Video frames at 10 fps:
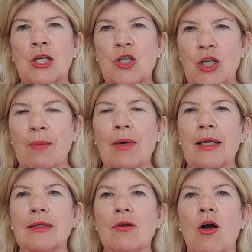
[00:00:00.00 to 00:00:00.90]
shut
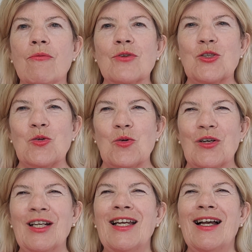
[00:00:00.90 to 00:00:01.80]
my office
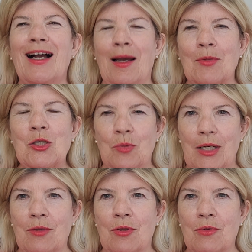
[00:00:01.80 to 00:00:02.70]
door, I'm going to do
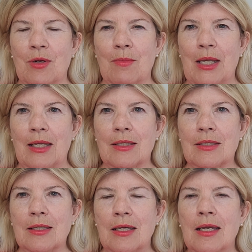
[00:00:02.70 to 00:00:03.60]
another 30 minutes.